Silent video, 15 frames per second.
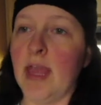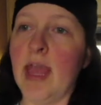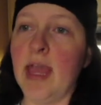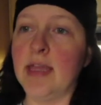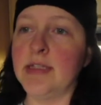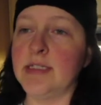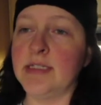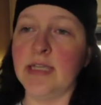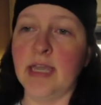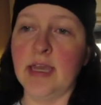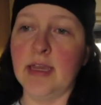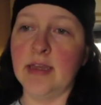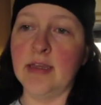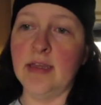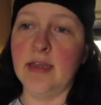and
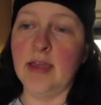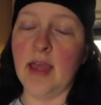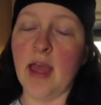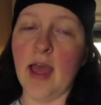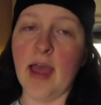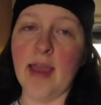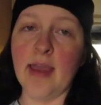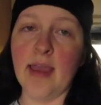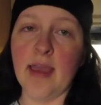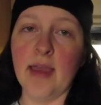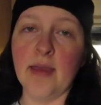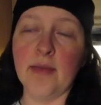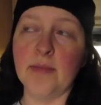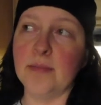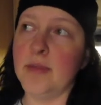I
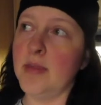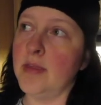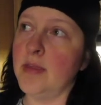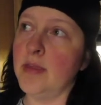am